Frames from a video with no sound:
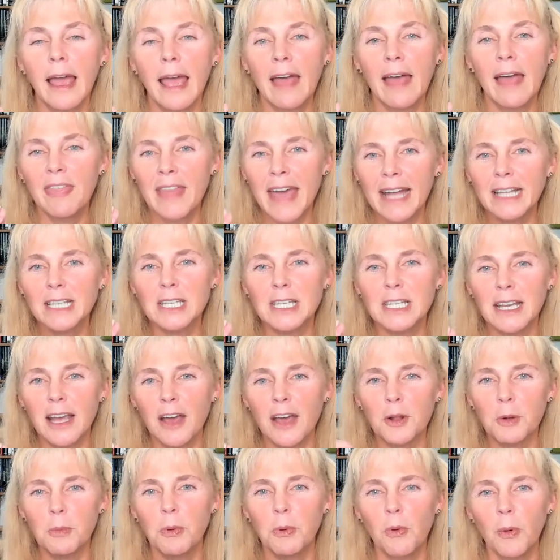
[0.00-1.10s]
And that's the
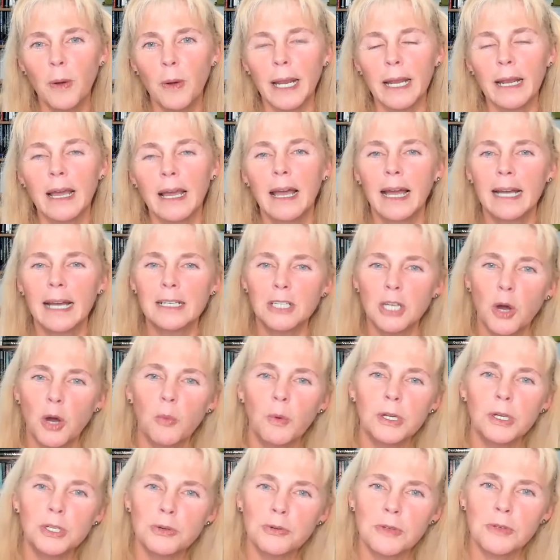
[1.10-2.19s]
other point. Don't
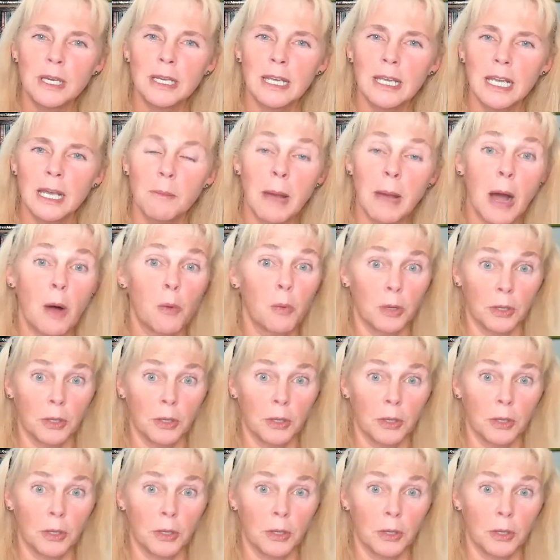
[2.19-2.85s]
want you thinking about,